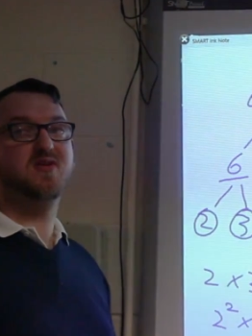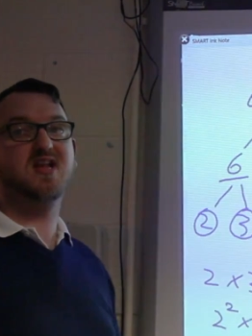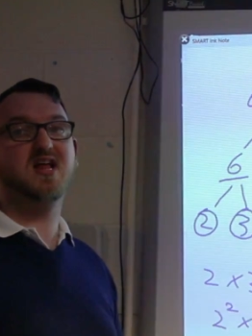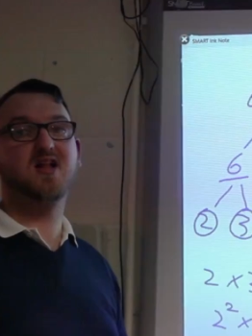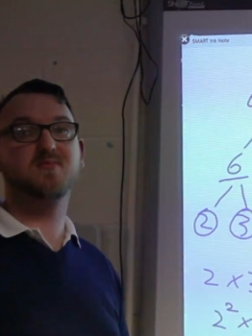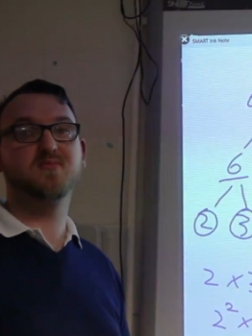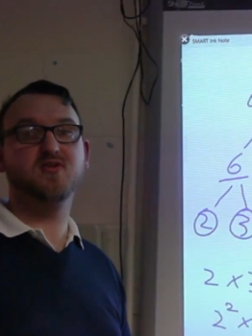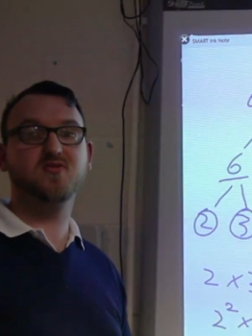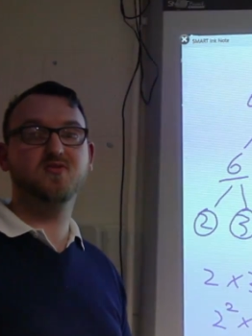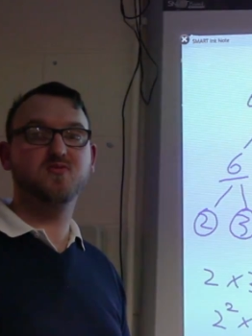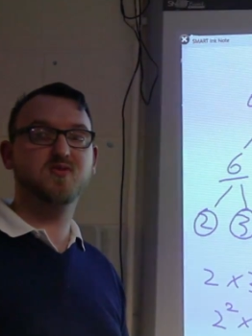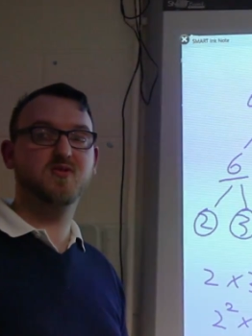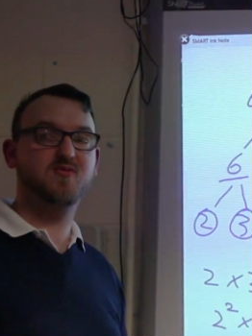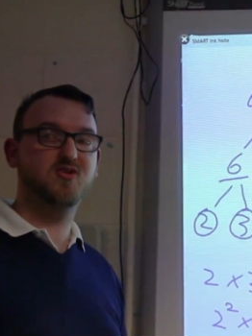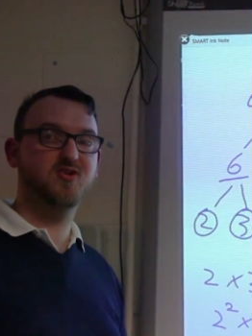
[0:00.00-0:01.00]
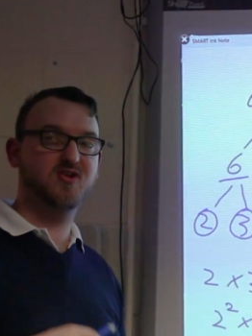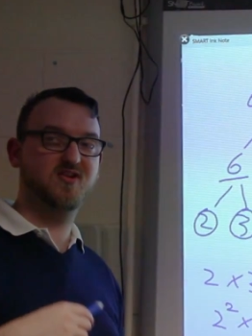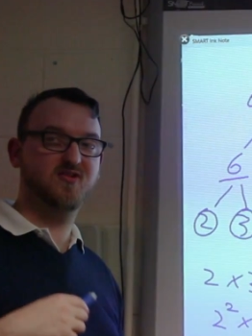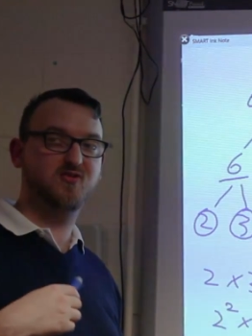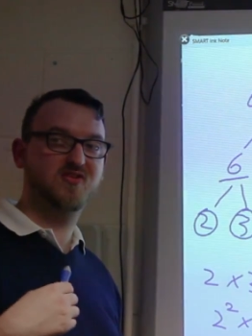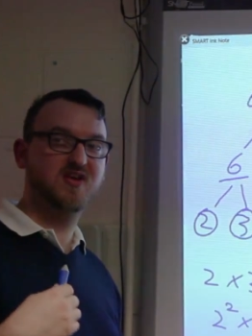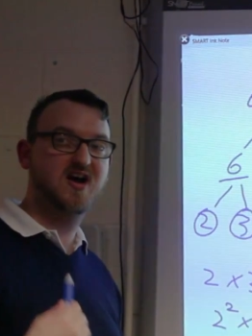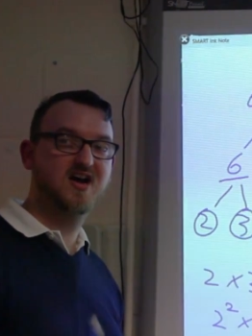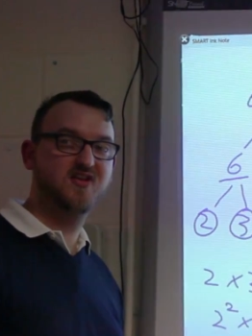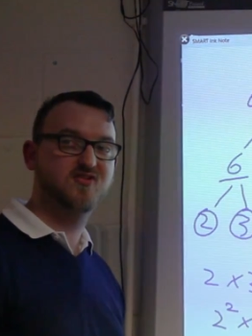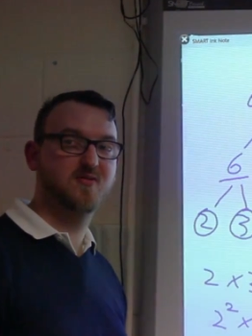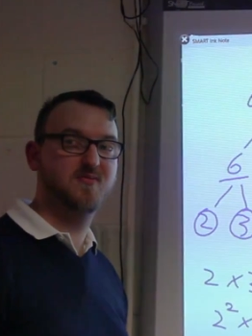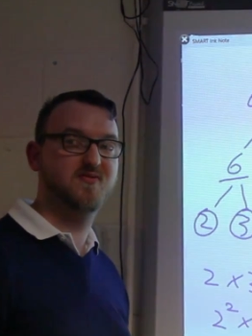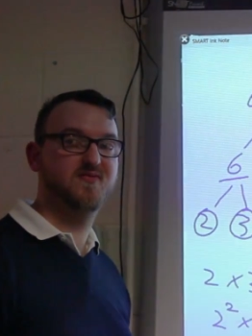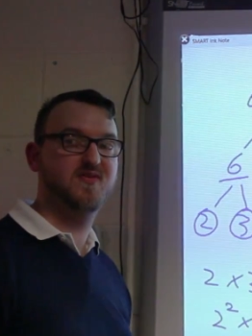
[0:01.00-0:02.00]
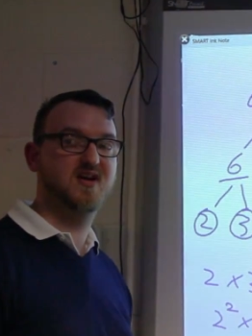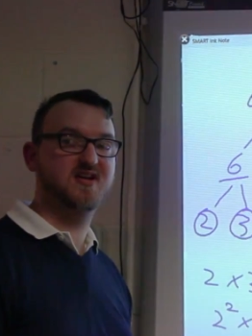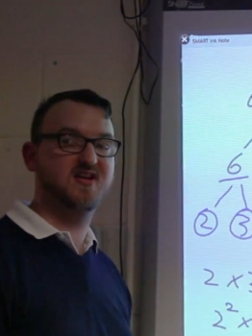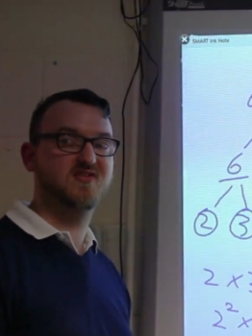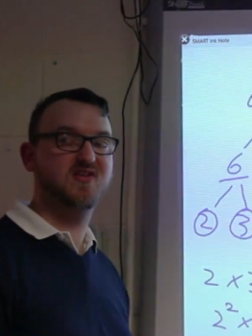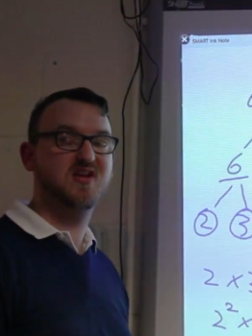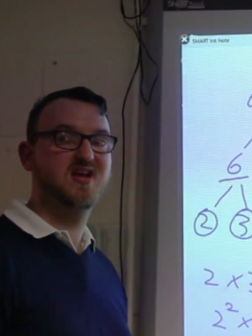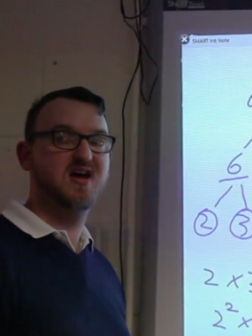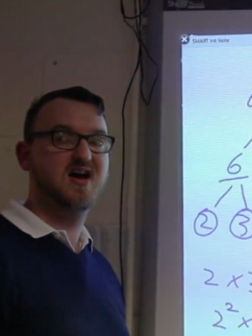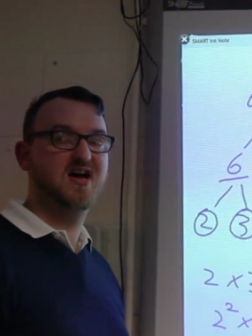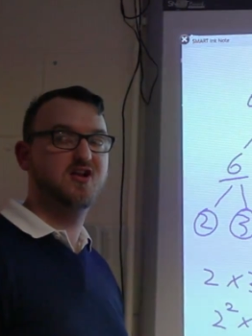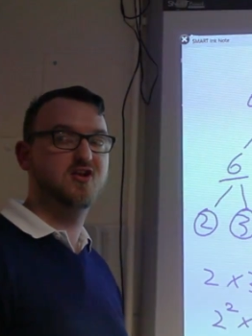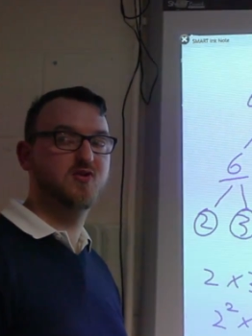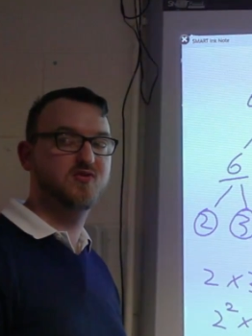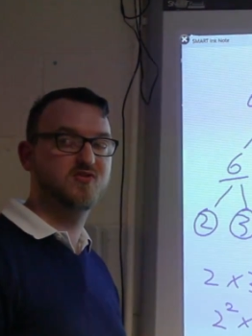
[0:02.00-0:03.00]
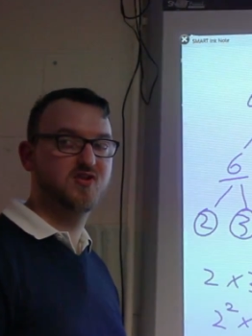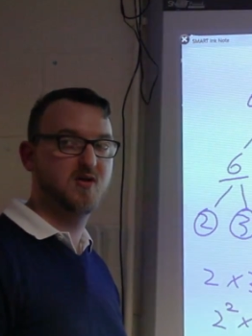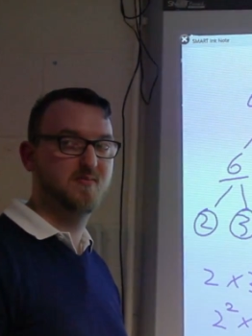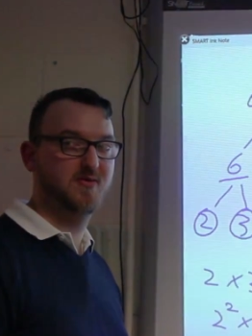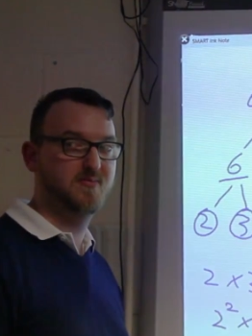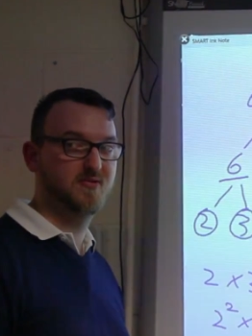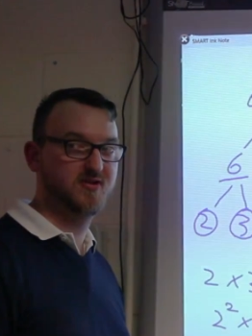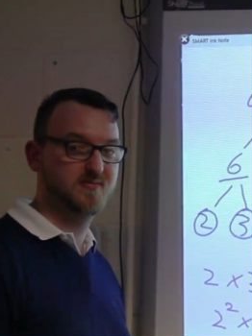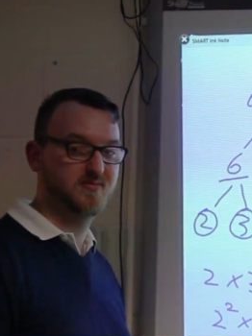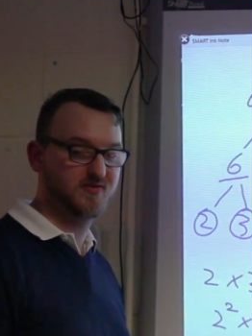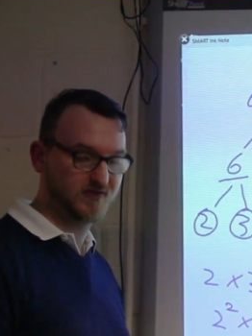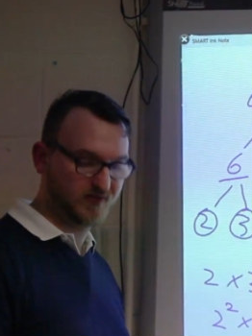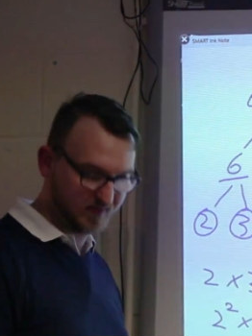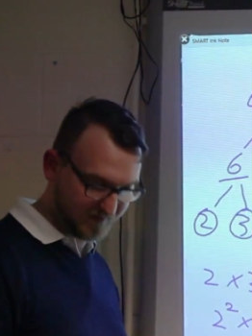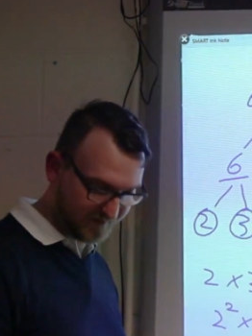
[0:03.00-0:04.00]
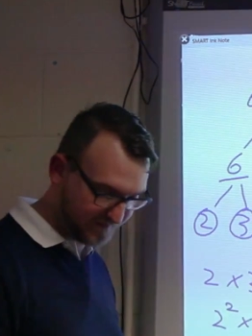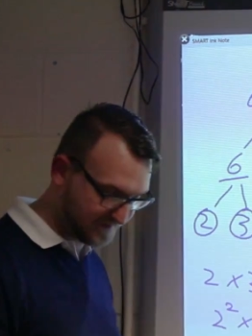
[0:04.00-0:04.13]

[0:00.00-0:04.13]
will help you when we're looking at those highest common factors and those common multiples.